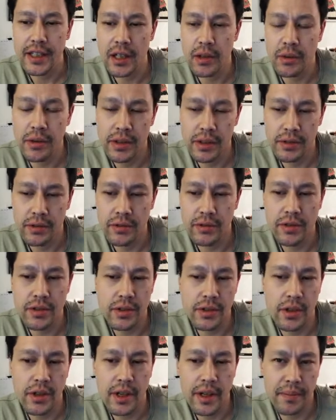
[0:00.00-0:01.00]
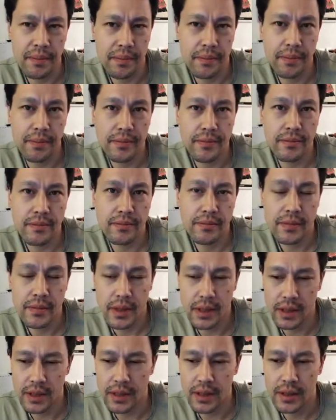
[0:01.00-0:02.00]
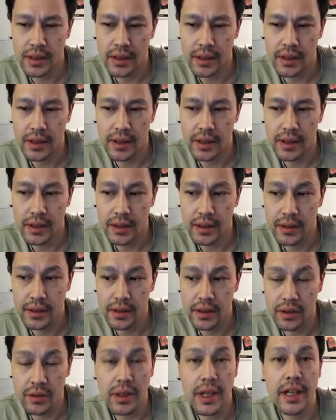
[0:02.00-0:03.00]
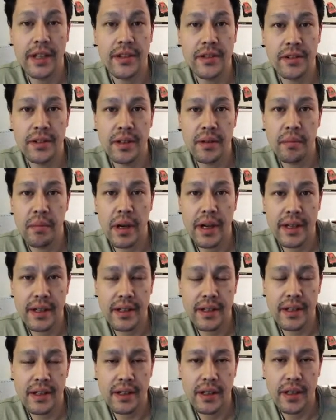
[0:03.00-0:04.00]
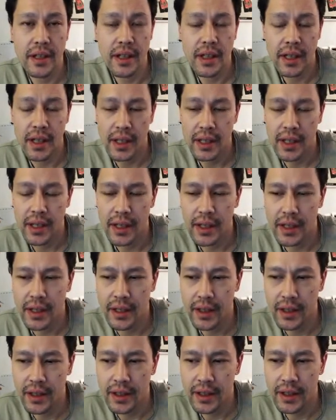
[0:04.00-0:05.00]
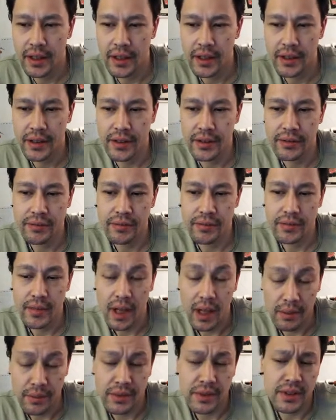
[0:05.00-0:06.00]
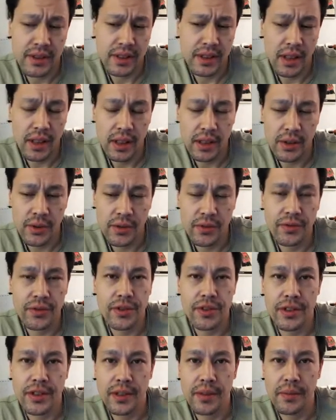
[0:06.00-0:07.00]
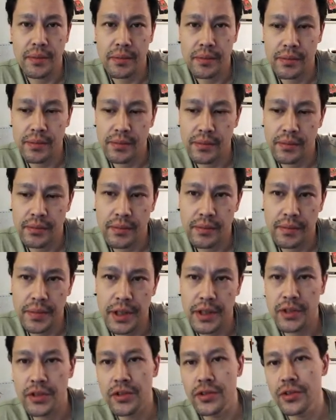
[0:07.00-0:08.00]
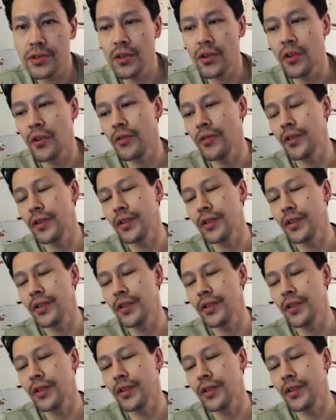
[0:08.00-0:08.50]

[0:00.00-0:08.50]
I wanted to draw a rider on a bike, and obviously I look for some pictures of